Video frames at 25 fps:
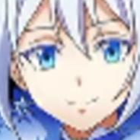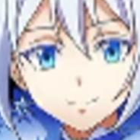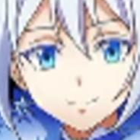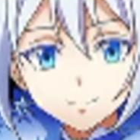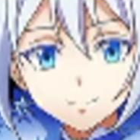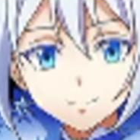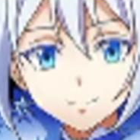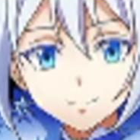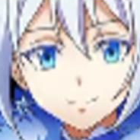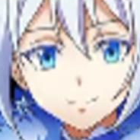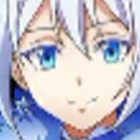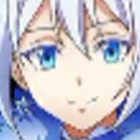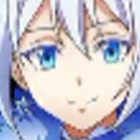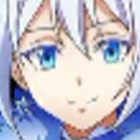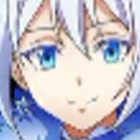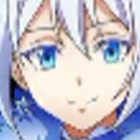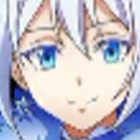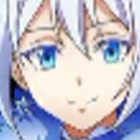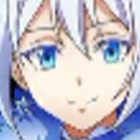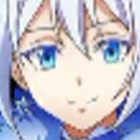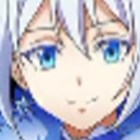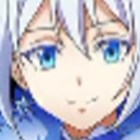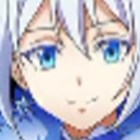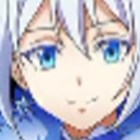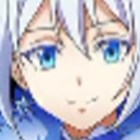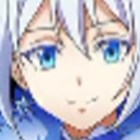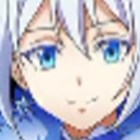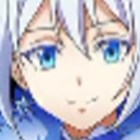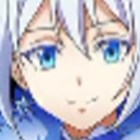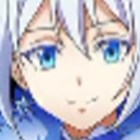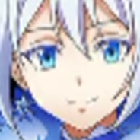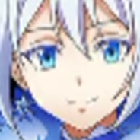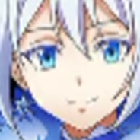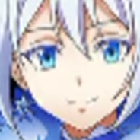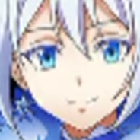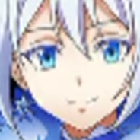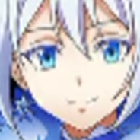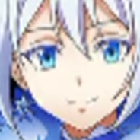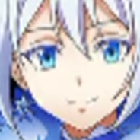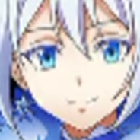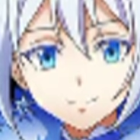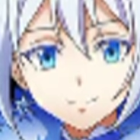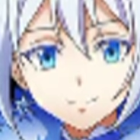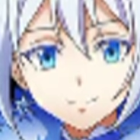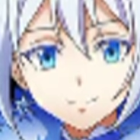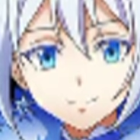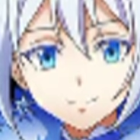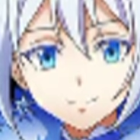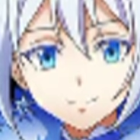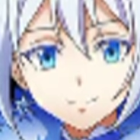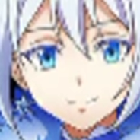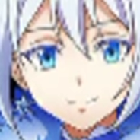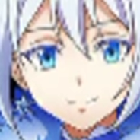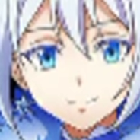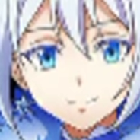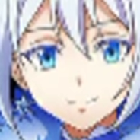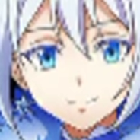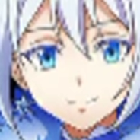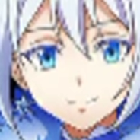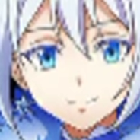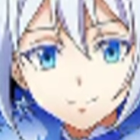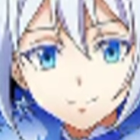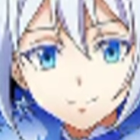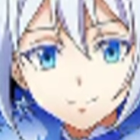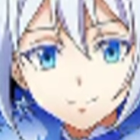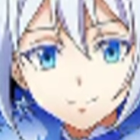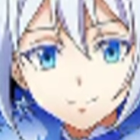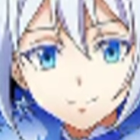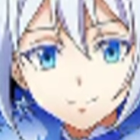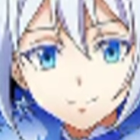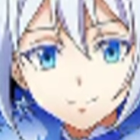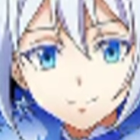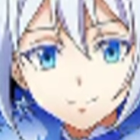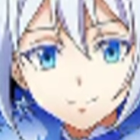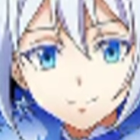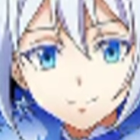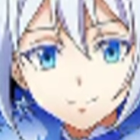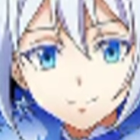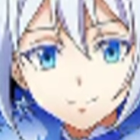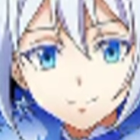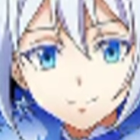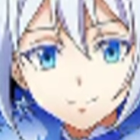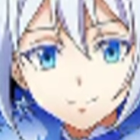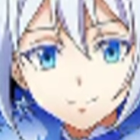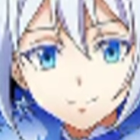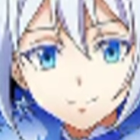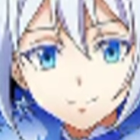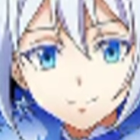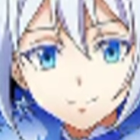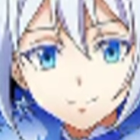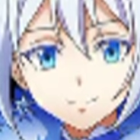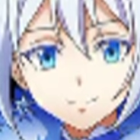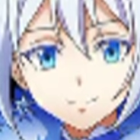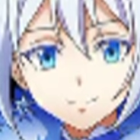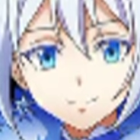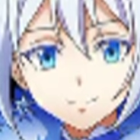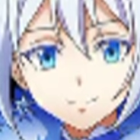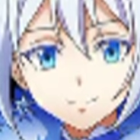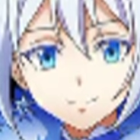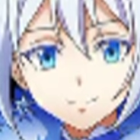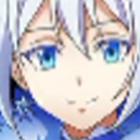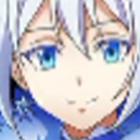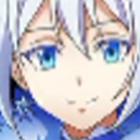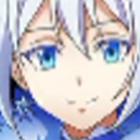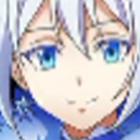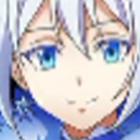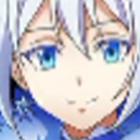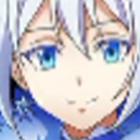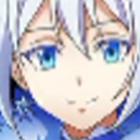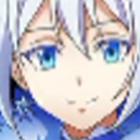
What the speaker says: [no speech]